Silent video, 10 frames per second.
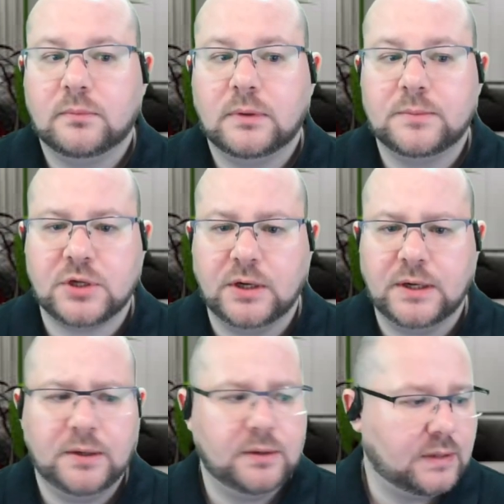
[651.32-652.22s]
I'm
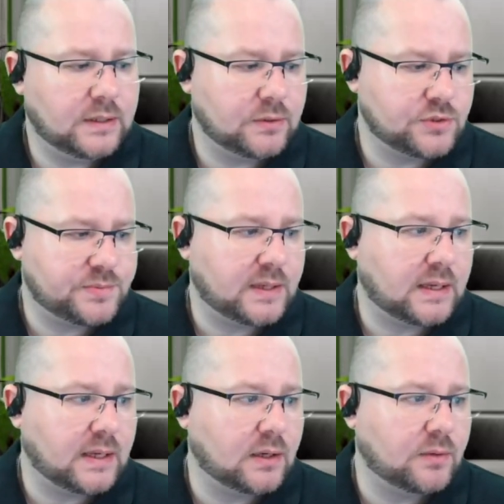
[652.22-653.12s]
sorry? I don't speak
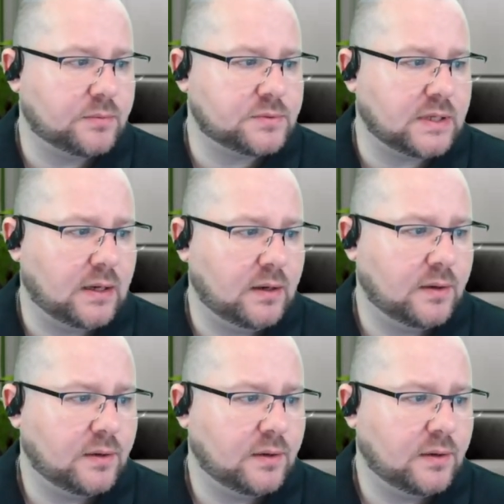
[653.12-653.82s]
English. What was that?